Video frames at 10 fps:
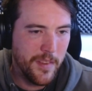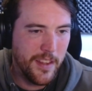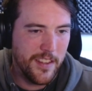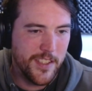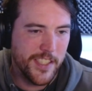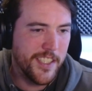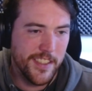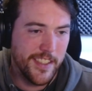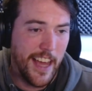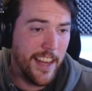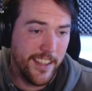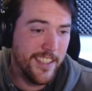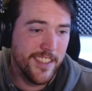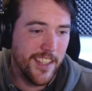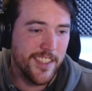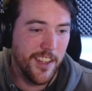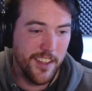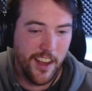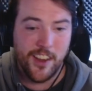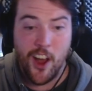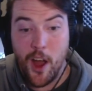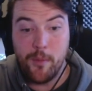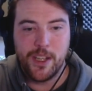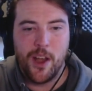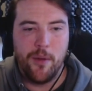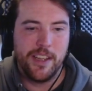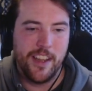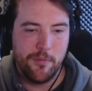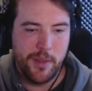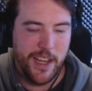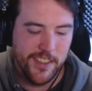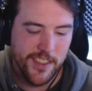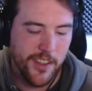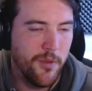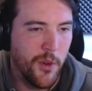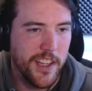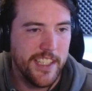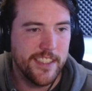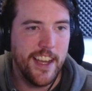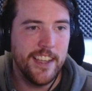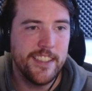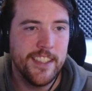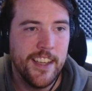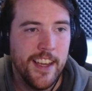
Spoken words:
Just because that is such a common thing players look for these days.